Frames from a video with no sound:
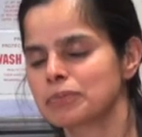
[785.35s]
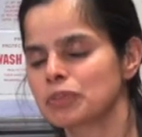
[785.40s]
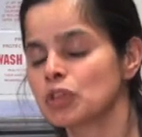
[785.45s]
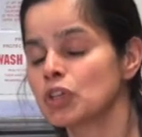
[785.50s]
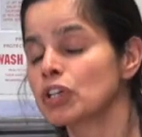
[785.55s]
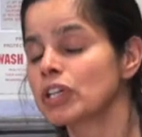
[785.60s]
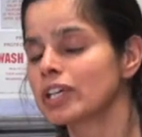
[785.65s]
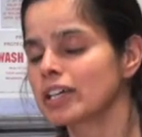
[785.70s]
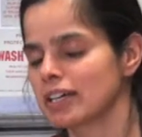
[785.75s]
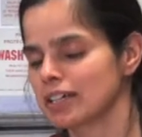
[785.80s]

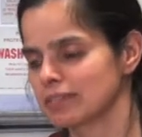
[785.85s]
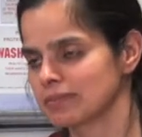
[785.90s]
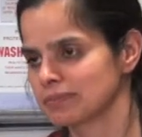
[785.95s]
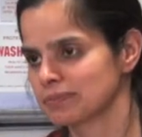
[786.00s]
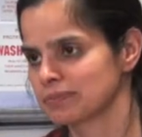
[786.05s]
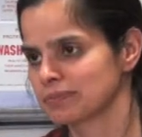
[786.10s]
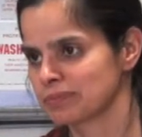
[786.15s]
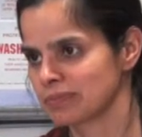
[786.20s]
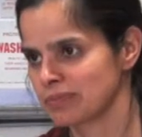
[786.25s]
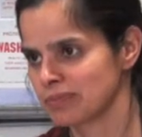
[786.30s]
todka,
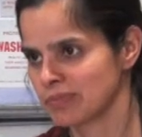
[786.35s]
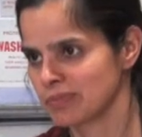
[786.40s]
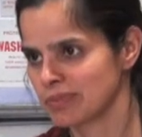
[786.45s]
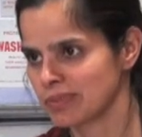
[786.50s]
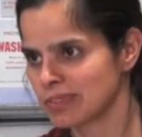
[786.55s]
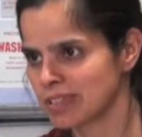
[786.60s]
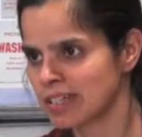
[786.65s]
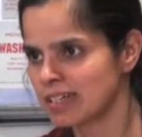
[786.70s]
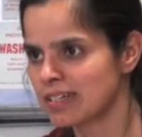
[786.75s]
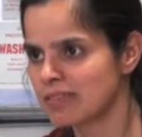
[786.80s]

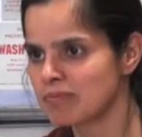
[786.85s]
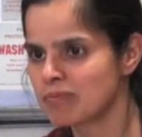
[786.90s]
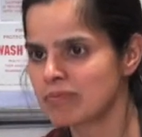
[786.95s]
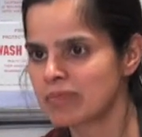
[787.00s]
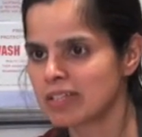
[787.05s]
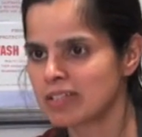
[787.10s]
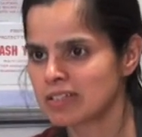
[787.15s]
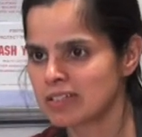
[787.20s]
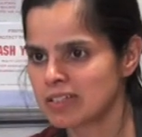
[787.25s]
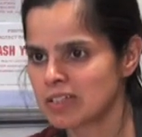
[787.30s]
okay?
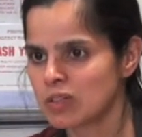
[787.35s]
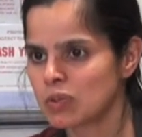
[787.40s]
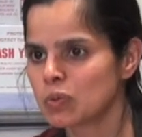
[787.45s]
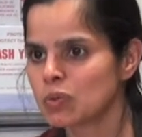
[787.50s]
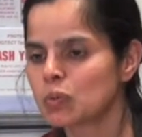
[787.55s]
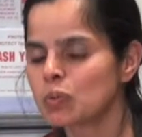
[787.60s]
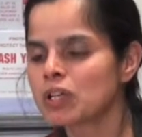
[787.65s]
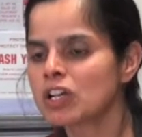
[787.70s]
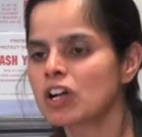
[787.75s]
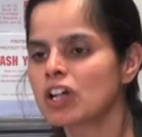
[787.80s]

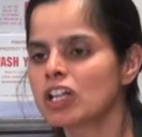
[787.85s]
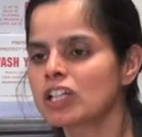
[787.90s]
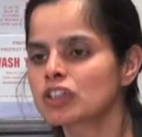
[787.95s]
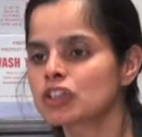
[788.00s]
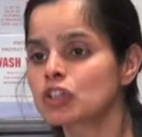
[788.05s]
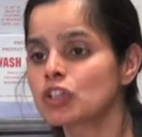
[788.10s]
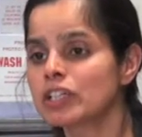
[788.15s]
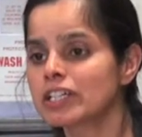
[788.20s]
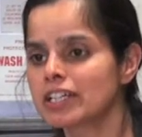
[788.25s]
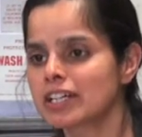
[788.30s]
We call it
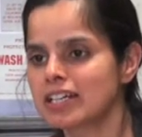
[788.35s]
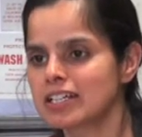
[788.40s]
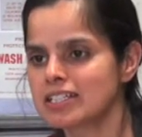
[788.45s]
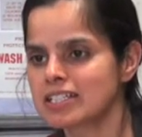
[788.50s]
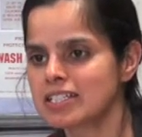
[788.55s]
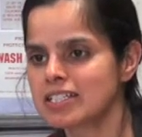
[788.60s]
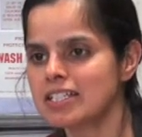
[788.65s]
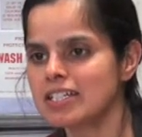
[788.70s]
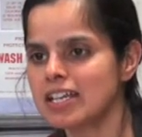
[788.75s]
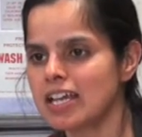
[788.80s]
todka,
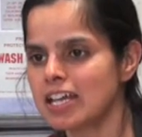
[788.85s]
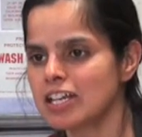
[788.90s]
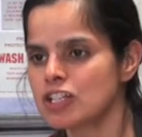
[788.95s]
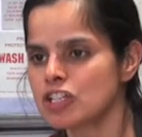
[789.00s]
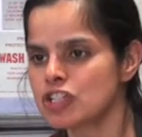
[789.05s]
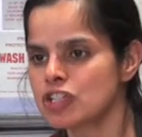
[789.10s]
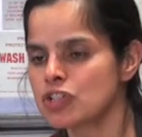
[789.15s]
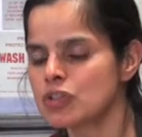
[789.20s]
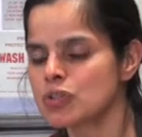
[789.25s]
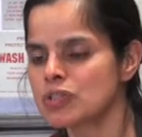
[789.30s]

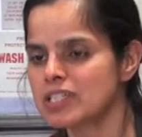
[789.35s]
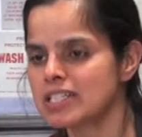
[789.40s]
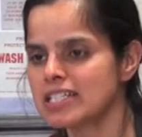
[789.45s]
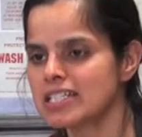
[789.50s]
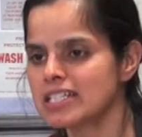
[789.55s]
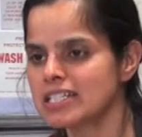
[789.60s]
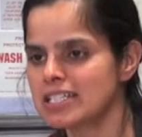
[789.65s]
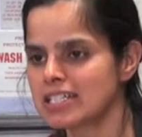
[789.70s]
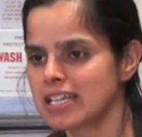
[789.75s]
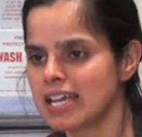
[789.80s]

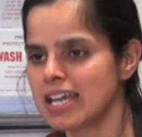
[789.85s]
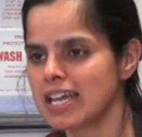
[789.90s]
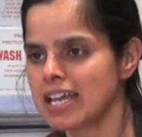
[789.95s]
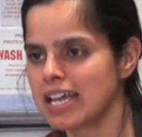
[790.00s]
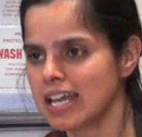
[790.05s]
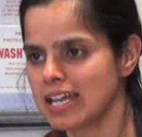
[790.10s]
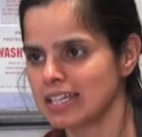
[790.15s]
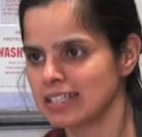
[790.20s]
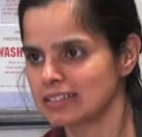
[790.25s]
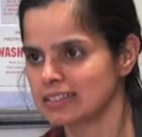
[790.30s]

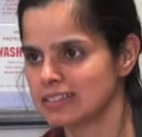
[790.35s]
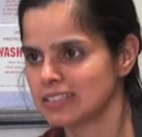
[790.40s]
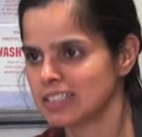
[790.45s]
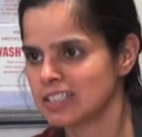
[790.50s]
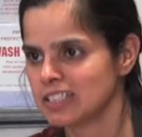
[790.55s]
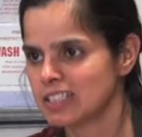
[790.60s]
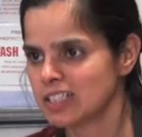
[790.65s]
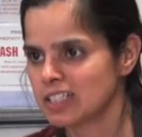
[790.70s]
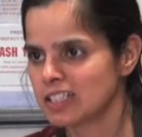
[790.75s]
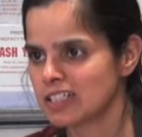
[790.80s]
T-H-U-D-K-A.
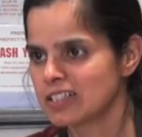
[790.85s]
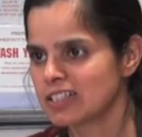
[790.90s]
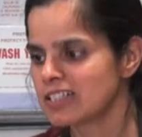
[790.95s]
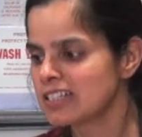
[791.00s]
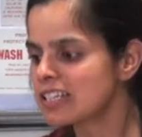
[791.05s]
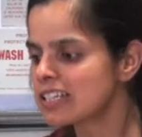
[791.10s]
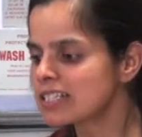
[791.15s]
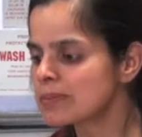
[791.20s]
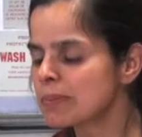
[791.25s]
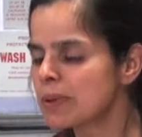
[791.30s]

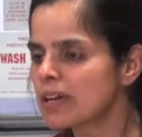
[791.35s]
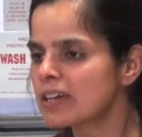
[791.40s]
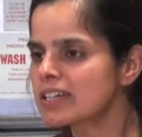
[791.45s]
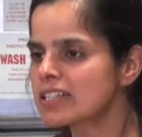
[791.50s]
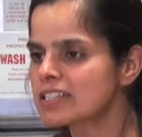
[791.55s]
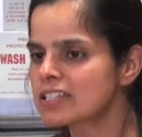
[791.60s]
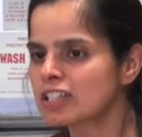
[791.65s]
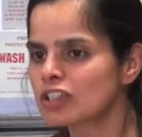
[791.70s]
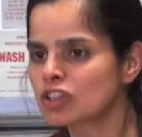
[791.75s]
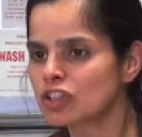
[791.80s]
This part
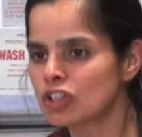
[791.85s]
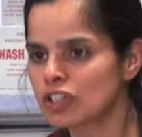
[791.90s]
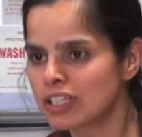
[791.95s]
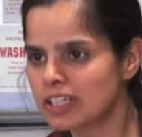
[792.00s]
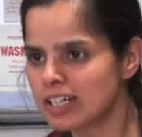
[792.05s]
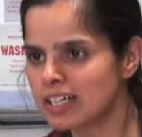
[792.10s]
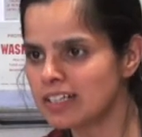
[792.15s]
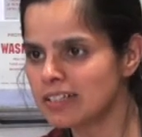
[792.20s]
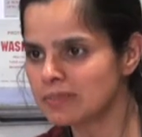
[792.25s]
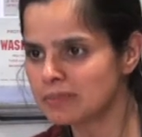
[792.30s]
is the
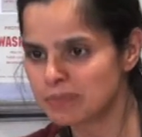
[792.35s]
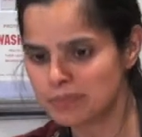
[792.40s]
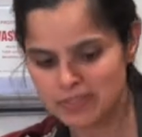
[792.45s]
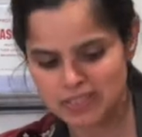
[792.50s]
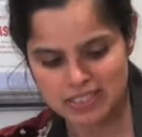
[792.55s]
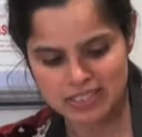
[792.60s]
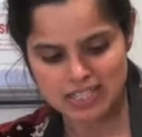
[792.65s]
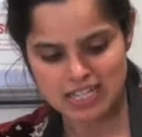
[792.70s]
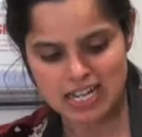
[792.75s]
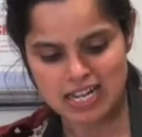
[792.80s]
todka
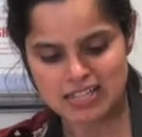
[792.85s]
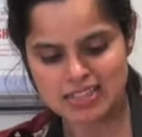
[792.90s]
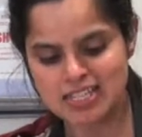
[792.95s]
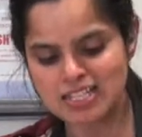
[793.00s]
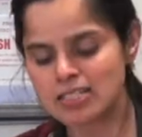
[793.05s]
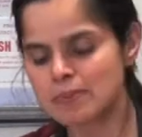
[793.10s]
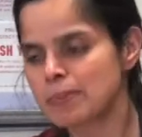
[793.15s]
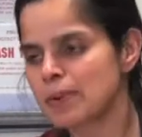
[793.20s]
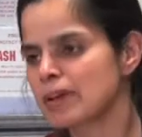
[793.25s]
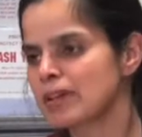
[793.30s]
and
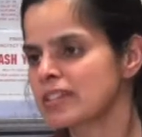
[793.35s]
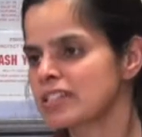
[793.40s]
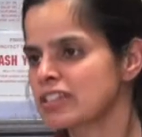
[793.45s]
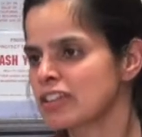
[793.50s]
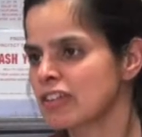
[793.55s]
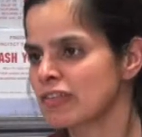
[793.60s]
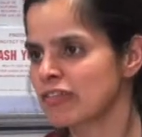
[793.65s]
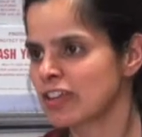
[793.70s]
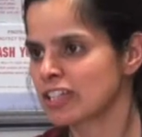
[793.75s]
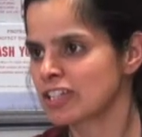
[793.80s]
this part is
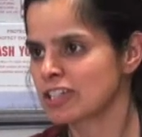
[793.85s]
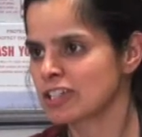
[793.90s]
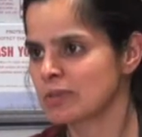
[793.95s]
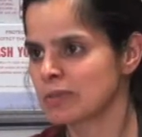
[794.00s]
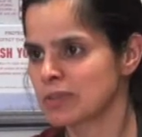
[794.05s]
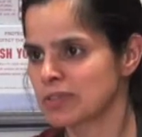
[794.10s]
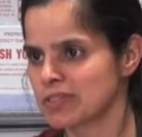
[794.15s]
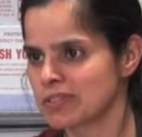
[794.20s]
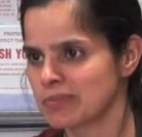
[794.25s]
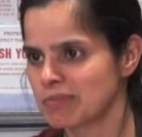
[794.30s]
our
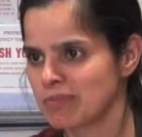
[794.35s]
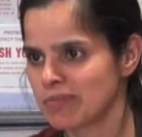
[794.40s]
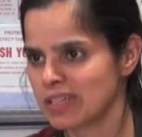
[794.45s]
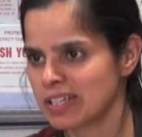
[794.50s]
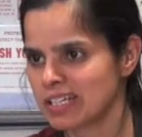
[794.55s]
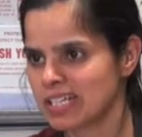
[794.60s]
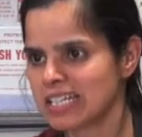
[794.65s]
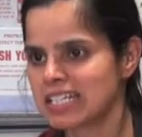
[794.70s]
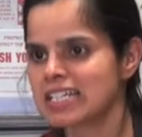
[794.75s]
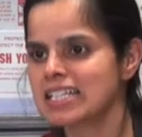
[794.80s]
vegetables.
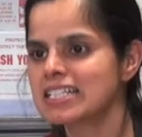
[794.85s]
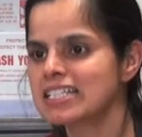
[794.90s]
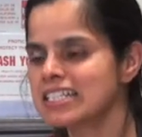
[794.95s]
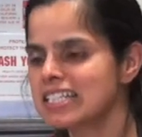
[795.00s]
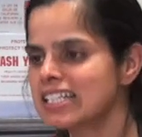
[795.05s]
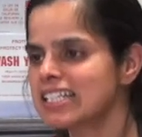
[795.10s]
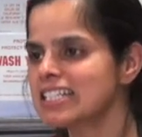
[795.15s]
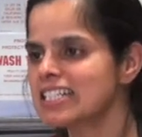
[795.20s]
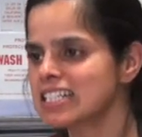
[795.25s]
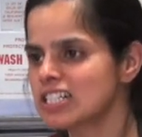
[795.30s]
In
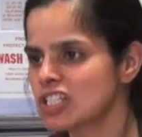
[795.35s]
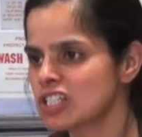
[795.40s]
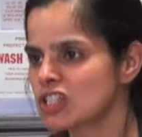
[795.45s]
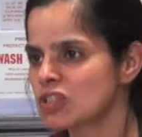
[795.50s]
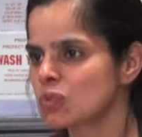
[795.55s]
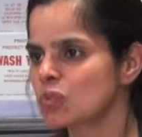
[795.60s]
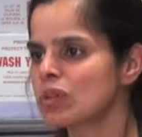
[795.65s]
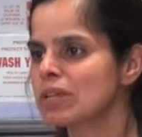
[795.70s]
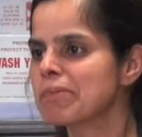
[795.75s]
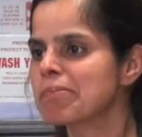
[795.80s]
Indian
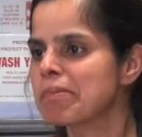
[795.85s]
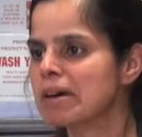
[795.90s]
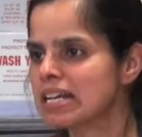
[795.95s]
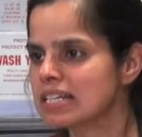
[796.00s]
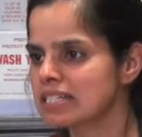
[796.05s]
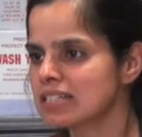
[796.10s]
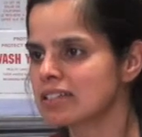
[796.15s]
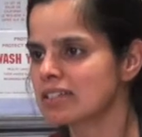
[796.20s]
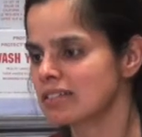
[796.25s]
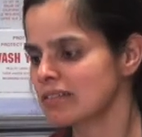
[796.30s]
dishes, we
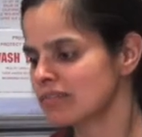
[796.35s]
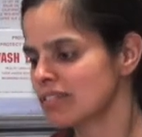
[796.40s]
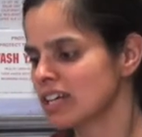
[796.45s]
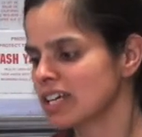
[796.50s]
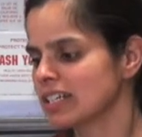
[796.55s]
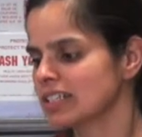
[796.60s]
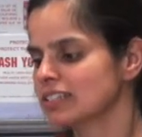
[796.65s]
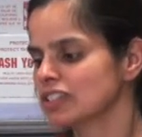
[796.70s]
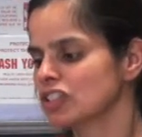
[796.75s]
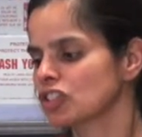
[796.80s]
must
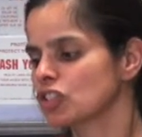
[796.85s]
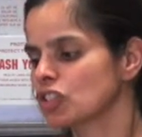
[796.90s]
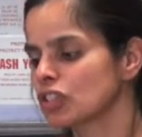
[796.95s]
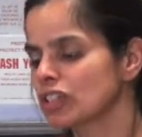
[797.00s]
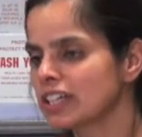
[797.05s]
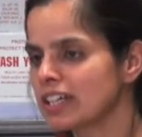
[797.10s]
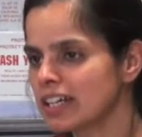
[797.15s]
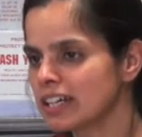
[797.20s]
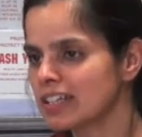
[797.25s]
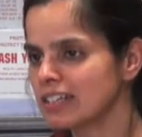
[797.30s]
combine the
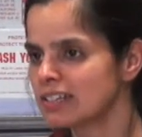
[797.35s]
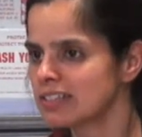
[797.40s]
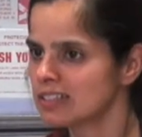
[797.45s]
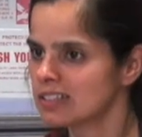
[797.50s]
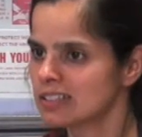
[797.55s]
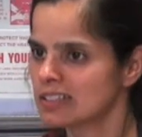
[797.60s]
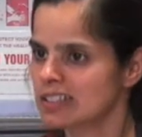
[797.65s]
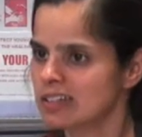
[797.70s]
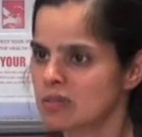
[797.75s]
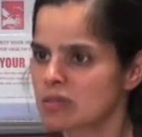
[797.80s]
todka
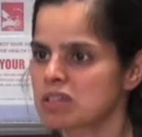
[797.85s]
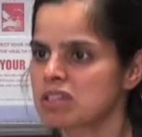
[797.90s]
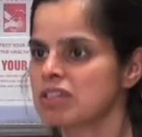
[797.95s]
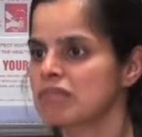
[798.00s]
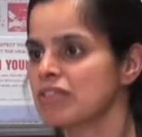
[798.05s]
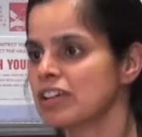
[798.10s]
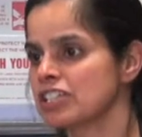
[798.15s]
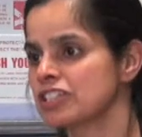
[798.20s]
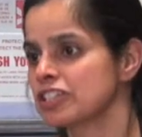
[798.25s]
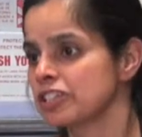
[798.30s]
with the
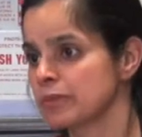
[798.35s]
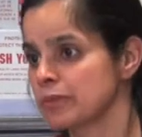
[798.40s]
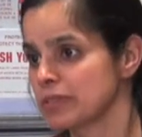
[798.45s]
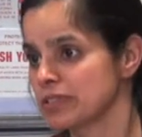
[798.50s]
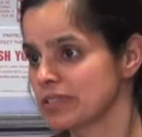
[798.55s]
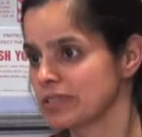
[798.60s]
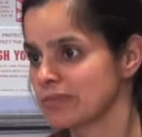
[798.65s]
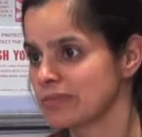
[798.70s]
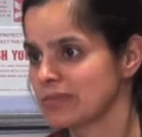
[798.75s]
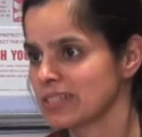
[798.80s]

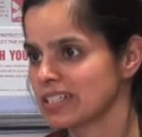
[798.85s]
vegetables.